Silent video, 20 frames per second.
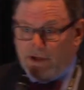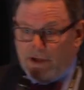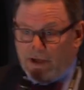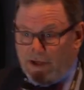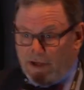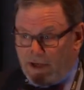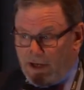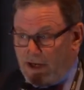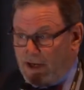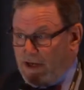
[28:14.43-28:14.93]

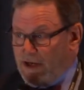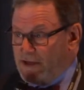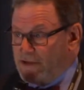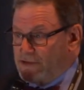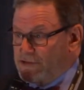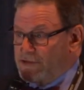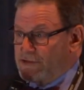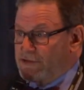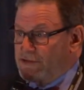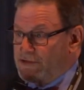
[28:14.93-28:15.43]

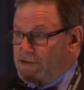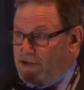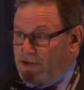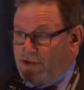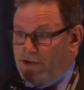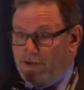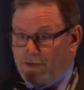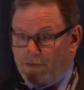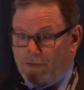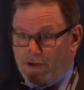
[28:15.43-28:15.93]
enhance
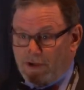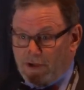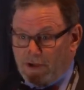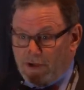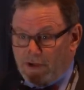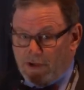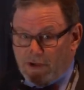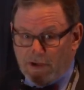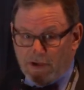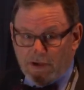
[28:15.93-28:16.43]

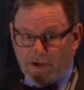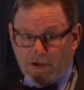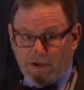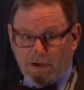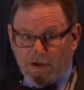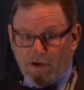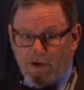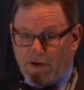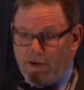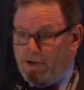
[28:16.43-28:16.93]
security
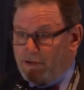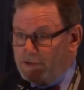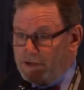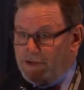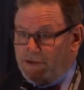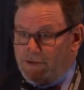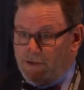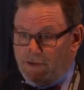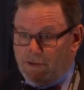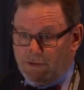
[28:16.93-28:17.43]
on the
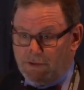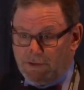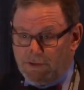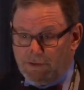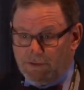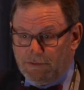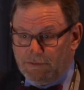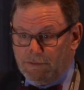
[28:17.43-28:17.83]
leasehold,